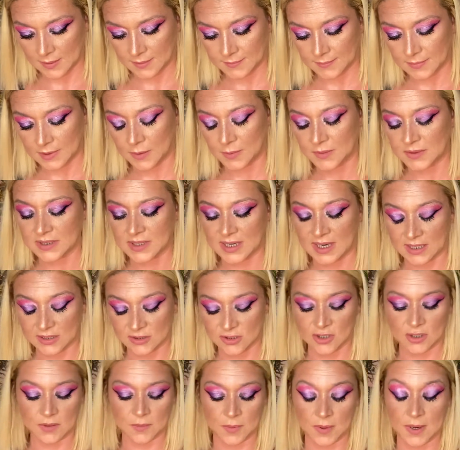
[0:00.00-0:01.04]
oh, it's an
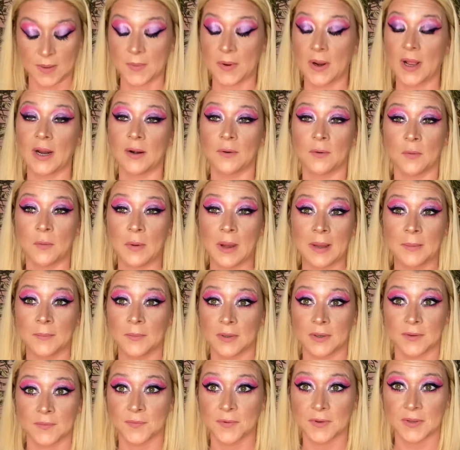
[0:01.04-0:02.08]
eyeshadow primer. I don't know why I'm
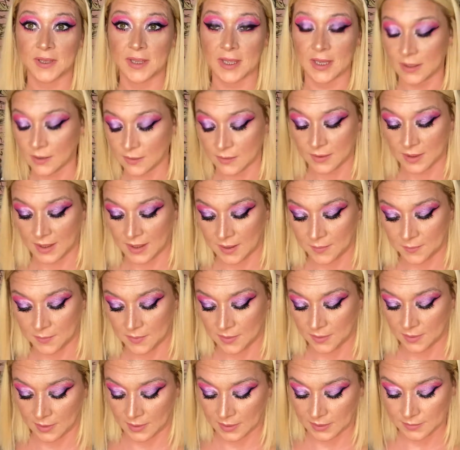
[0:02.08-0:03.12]
looking for the color name.
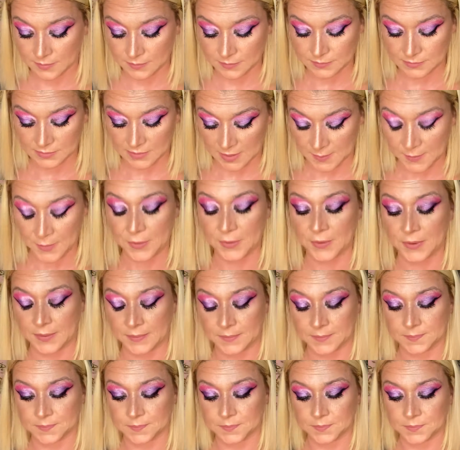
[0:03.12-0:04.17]
Like, come on.
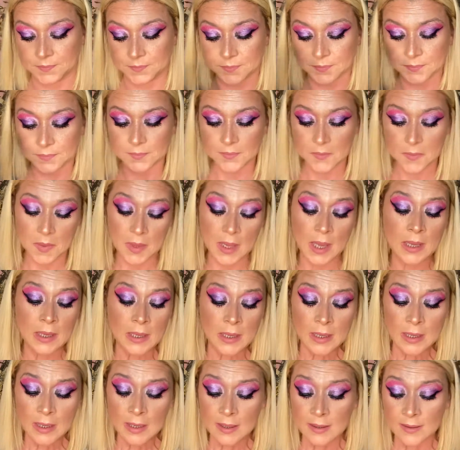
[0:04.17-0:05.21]

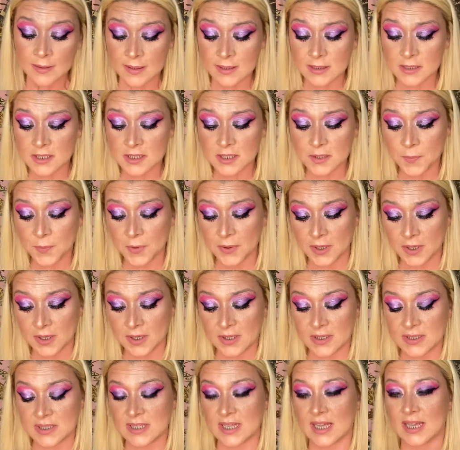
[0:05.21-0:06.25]
This is a pretty
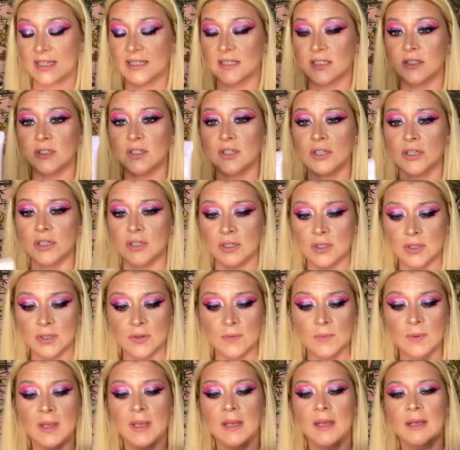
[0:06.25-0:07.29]
good size
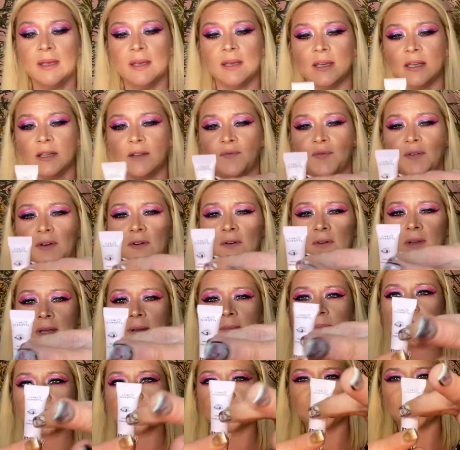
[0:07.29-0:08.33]
tube. It's filled
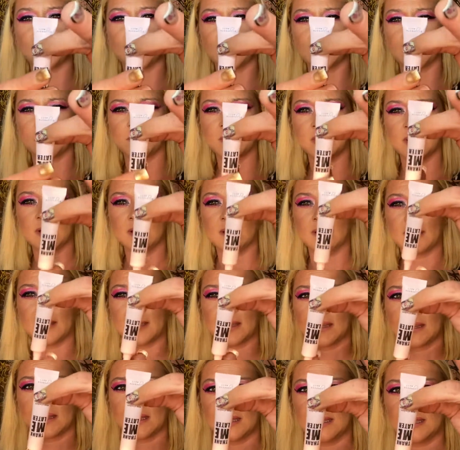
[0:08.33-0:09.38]
up from,
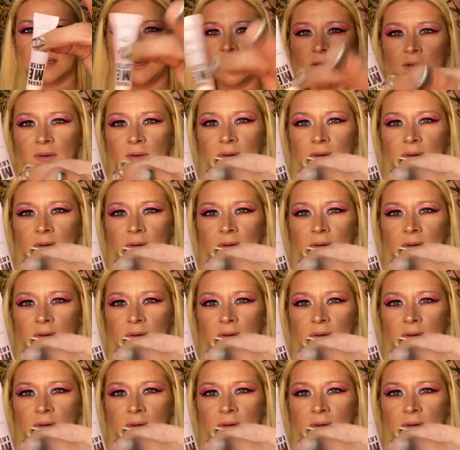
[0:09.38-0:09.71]
like, here